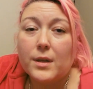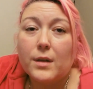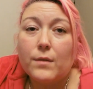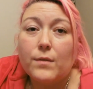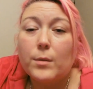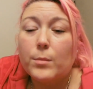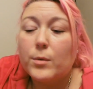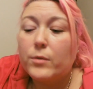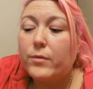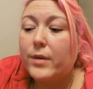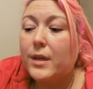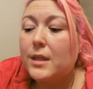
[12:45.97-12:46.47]
give
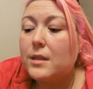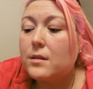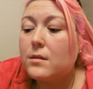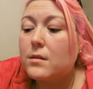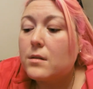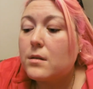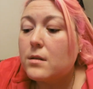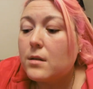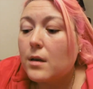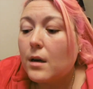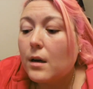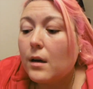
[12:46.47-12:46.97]
them a
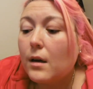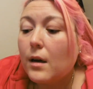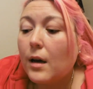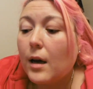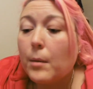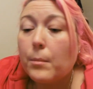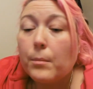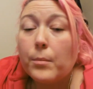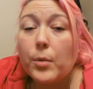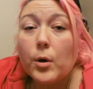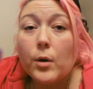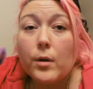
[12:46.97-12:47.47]
rinse
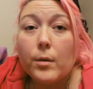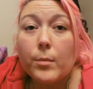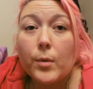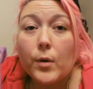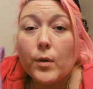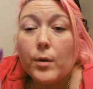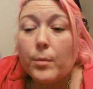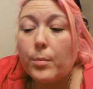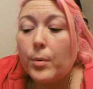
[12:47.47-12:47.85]
and put them on the